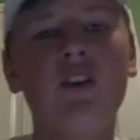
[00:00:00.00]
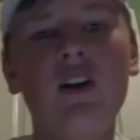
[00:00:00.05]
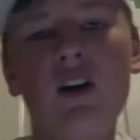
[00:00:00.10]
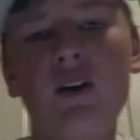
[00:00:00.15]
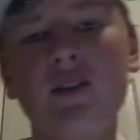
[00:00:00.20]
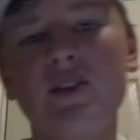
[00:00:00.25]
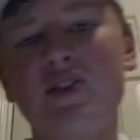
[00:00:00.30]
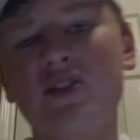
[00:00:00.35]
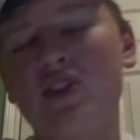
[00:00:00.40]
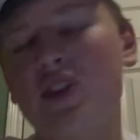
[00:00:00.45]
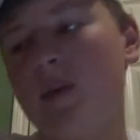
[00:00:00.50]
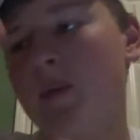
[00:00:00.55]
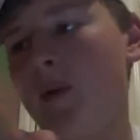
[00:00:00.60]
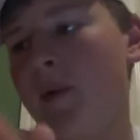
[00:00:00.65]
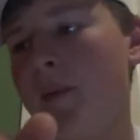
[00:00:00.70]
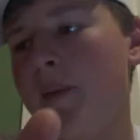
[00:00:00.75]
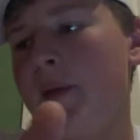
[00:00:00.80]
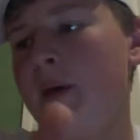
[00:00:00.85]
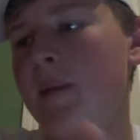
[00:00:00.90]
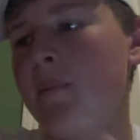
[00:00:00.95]
can always trim
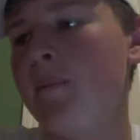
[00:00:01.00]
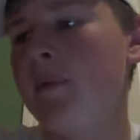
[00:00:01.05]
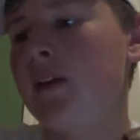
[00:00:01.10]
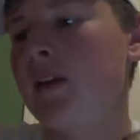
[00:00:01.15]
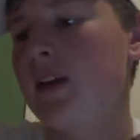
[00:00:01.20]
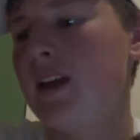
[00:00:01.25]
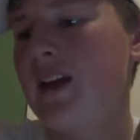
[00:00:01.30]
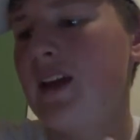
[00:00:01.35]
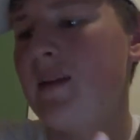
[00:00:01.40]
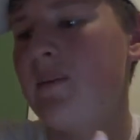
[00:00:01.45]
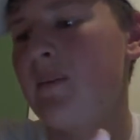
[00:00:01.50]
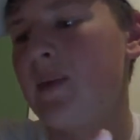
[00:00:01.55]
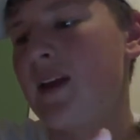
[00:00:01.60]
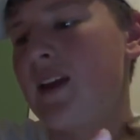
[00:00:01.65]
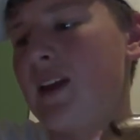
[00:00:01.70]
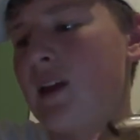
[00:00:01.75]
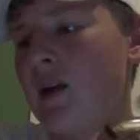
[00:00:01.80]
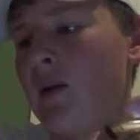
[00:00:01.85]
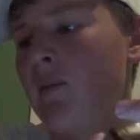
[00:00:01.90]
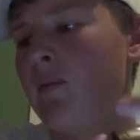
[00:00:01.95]
them up and
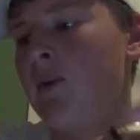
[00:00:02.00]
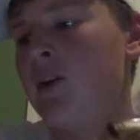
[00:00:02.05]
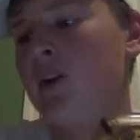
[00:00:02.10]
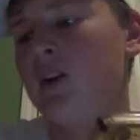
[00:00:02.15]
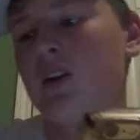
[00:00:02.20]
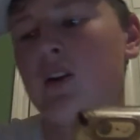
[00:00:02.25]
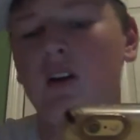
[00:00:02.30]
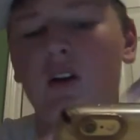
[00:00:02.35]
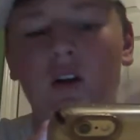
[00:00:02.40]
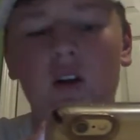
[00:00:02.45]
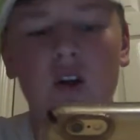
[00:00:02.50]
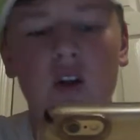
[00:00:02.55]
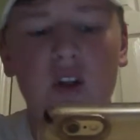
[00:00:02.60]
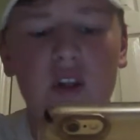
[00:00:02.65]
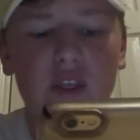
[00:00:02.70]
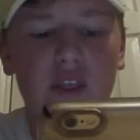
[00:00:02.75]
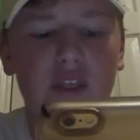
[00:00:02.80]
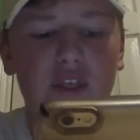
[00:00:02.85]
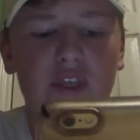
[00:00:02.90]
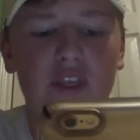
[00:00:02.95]
make them
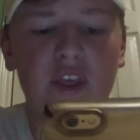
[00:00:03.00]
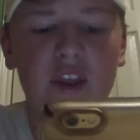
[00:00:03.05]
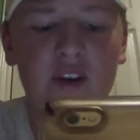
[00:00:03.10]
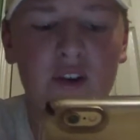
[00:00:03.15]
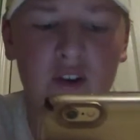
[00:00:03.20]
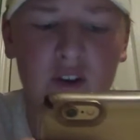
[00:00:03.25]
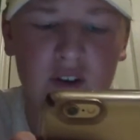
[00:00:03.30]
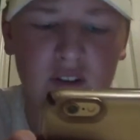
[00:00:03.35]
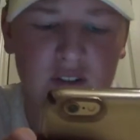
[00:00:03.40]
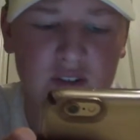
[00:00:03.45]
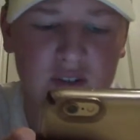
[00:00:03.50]
thinner and